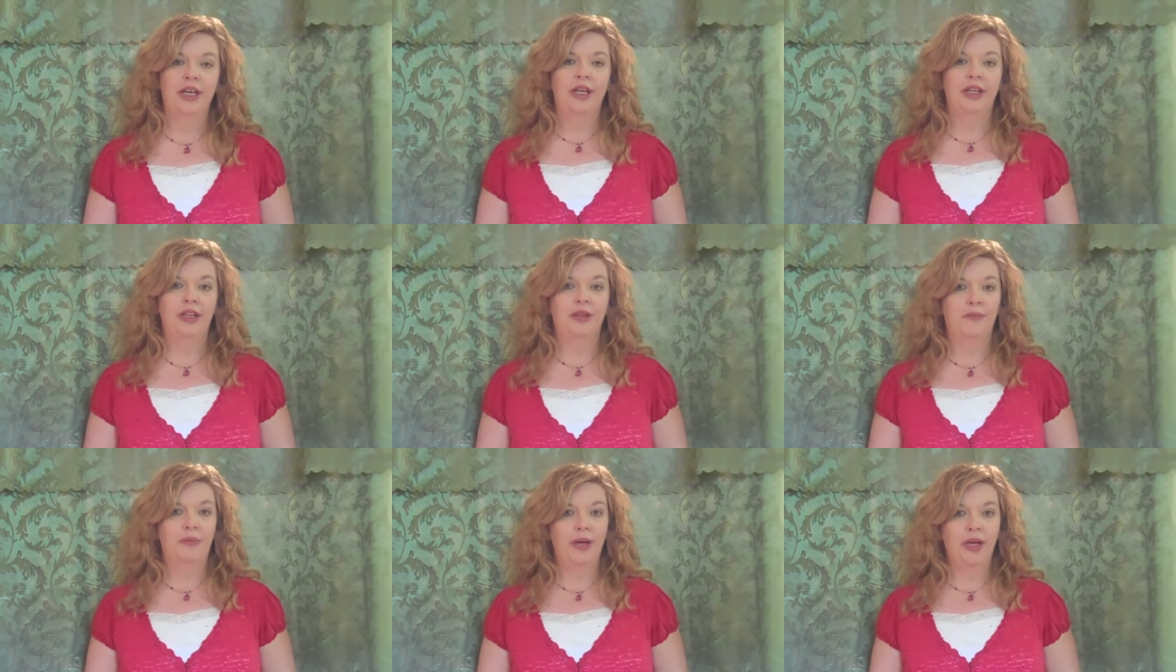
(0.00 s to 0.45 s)

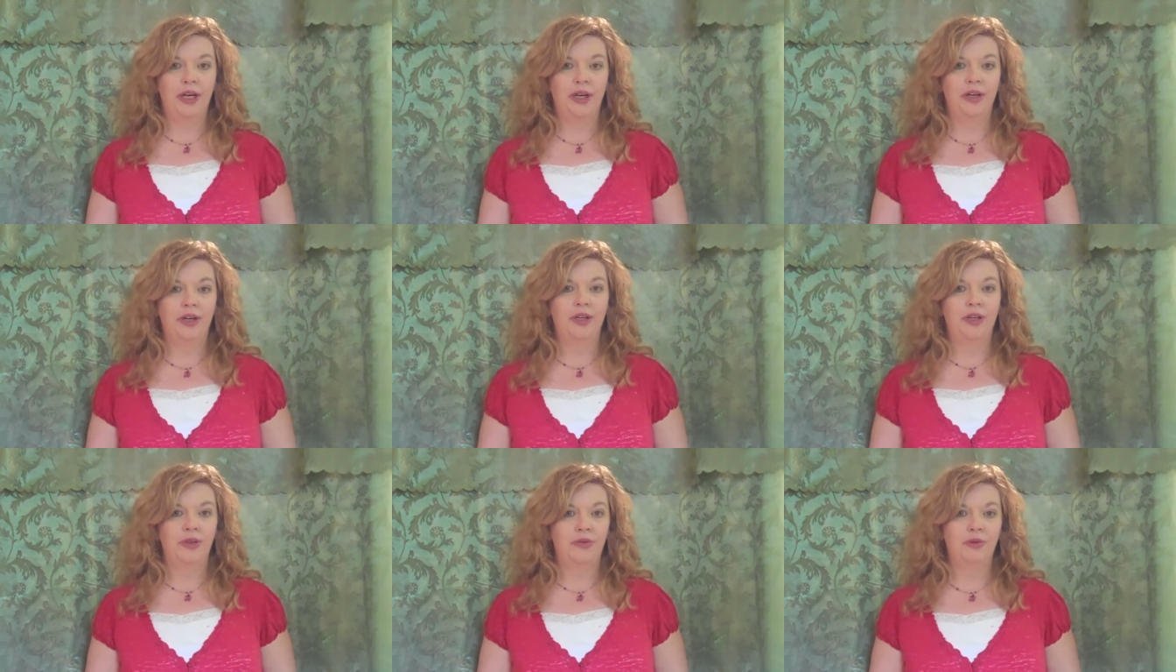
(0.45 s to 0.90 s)
the
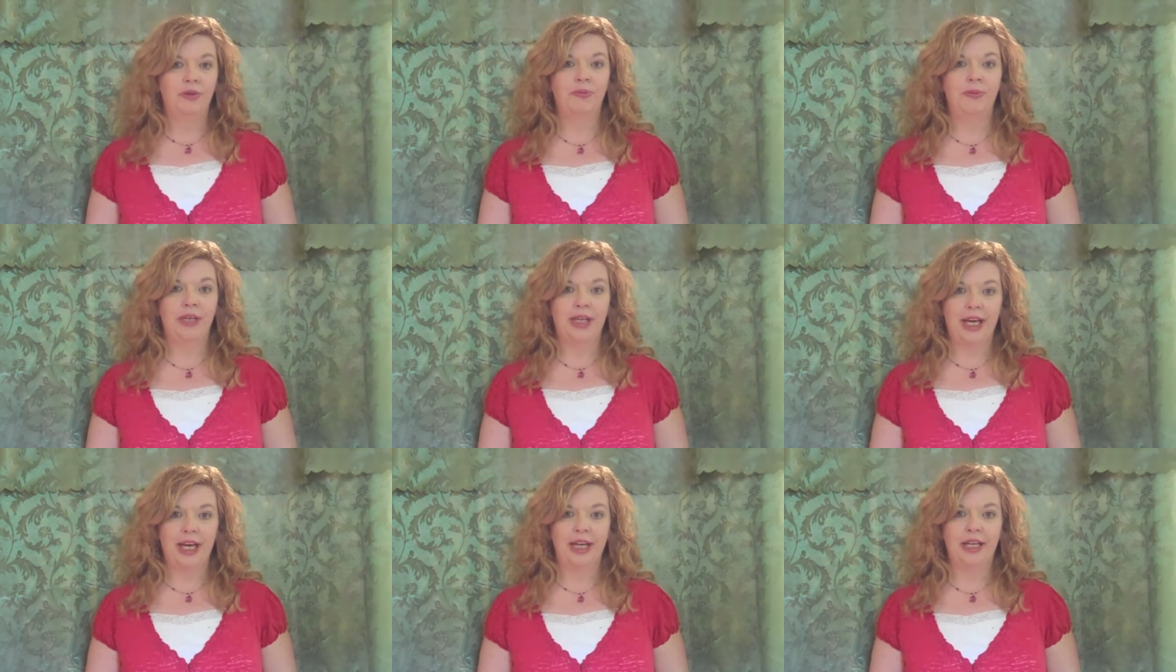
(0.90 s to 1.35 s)
better you will
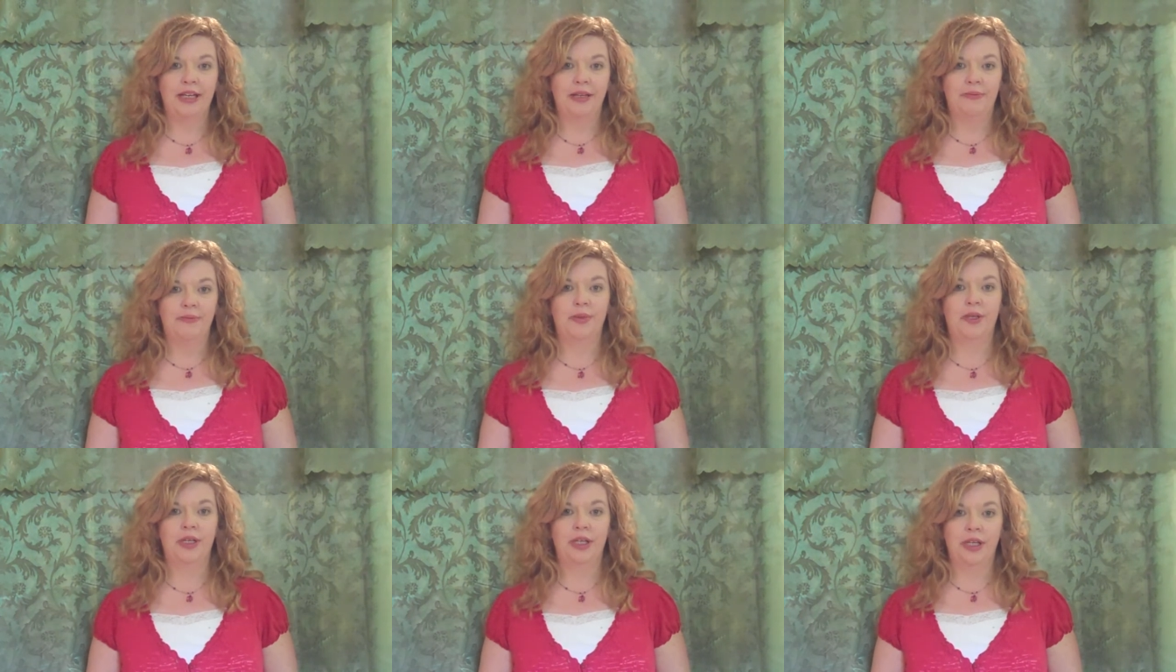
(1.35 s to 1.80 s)
be at
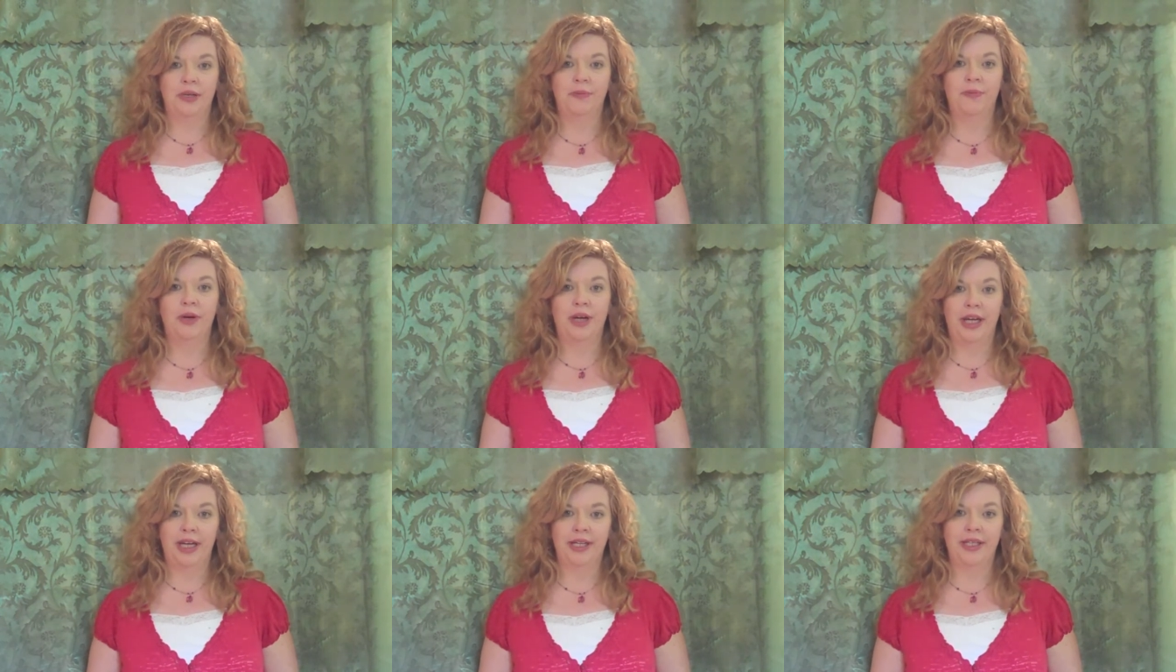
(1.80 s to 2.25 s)
building a
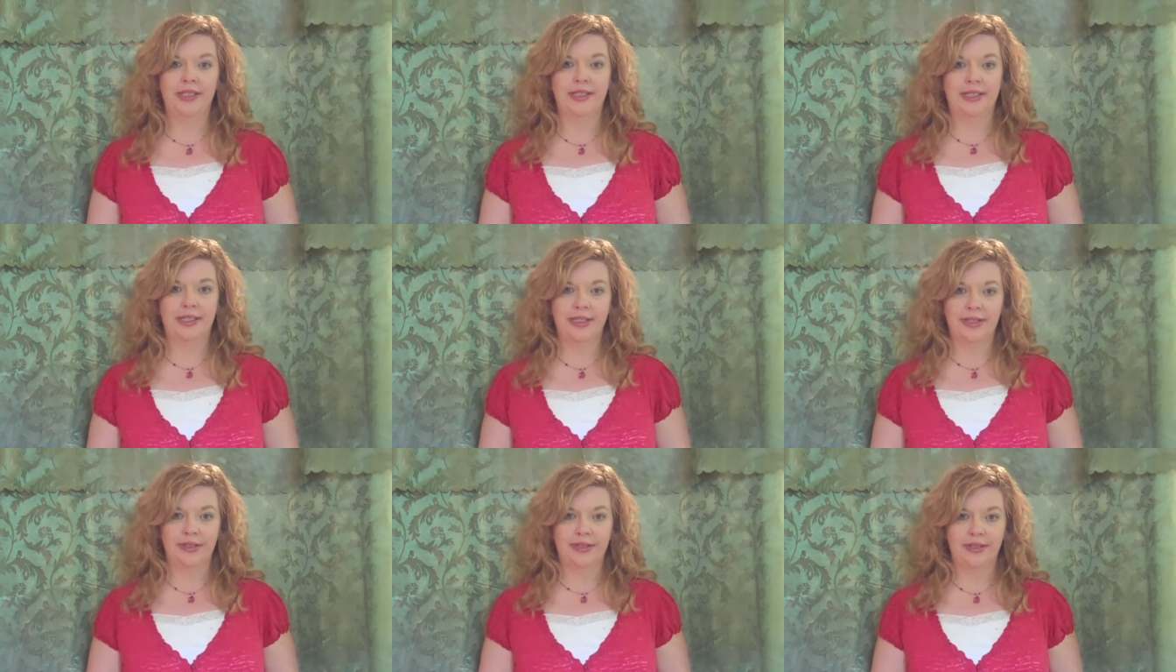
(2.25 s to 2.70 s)
brand that
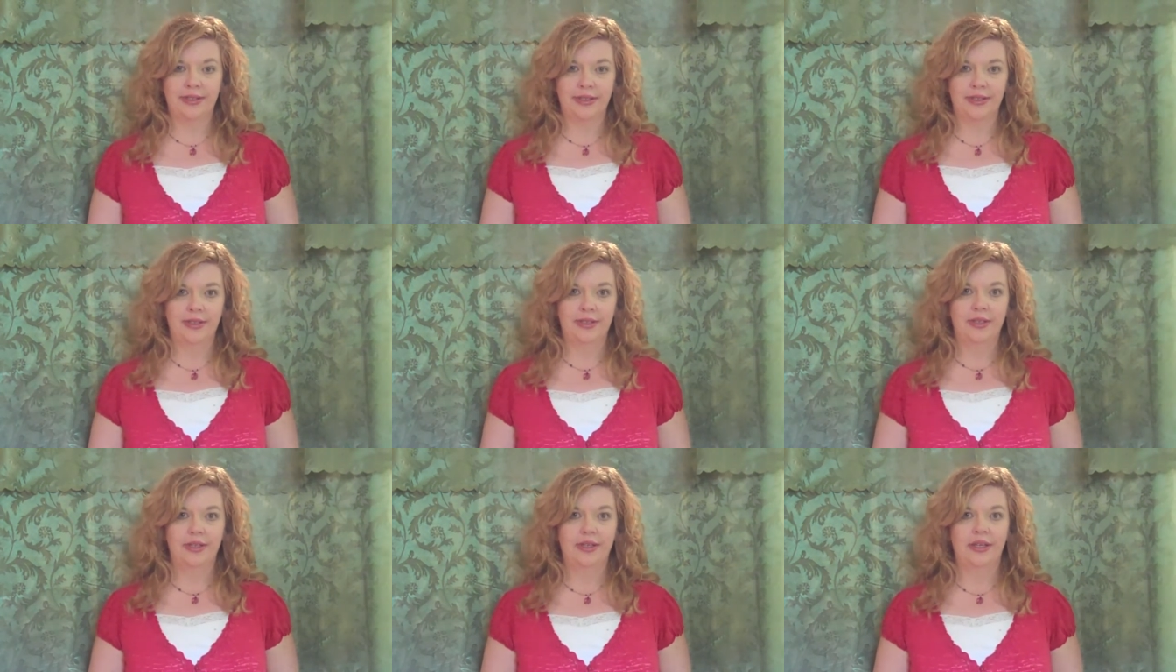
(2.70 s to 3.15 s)
sizzles.